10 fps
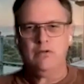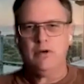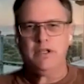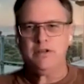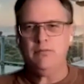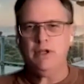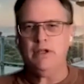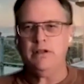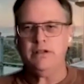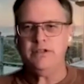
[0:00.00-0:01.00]
it read
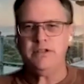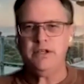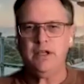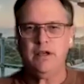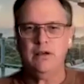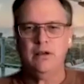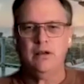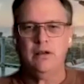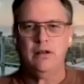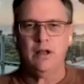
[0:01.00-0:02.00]
simply, it just said
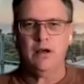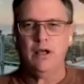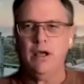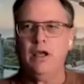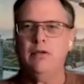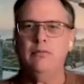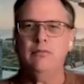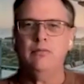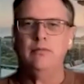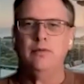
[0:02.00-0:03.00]
that I aim
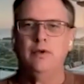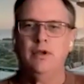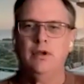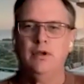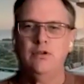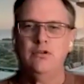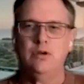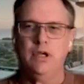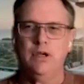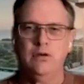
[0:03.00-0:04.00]

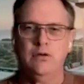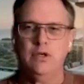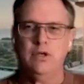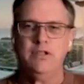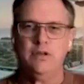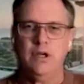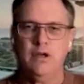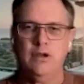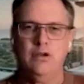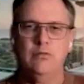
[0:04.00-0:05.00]
to increase
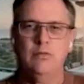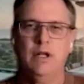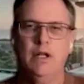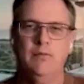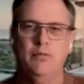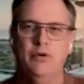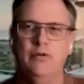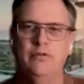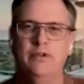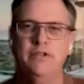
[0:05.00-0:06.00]
and accumulate
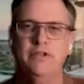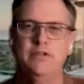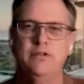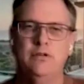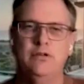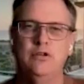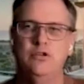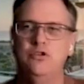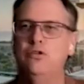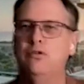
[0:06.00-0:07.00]
profits to
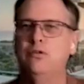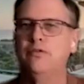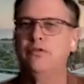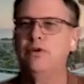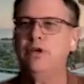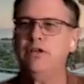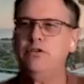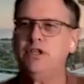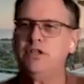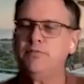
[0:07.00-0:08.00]
the tune of 3
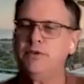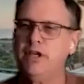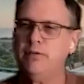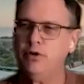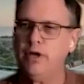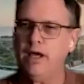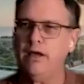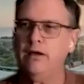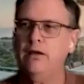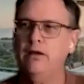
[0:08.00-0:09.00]
to 6% per
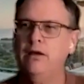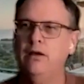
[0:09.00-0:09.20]
day,